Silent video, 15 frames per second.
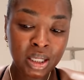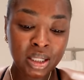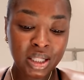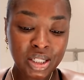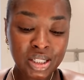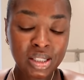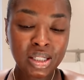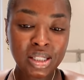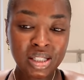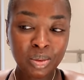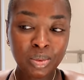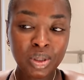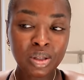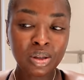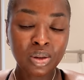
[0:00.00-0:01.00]
They just need
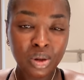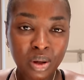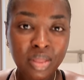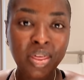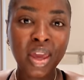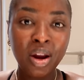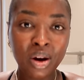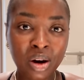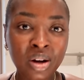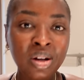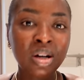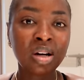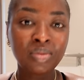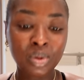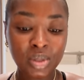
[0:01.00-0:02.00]
someone there
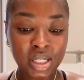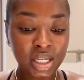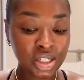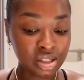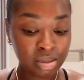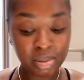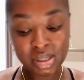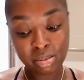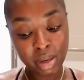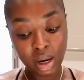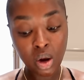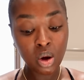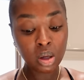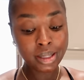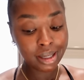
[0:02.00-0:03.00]
on rotation. Maybe somebody
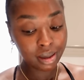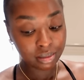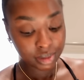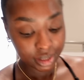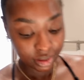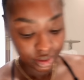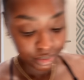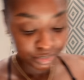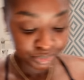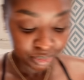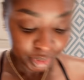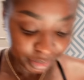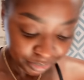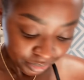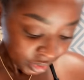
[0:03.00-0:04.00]
called out. I don't know.
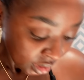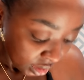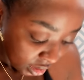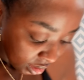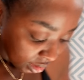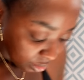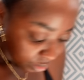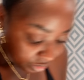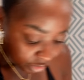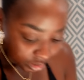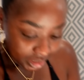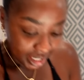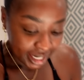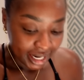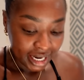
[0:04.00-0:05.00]
But we've
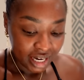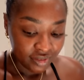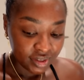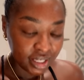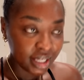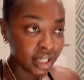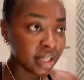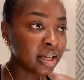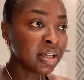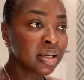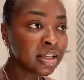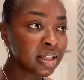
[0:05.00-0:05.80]
only had a half a day.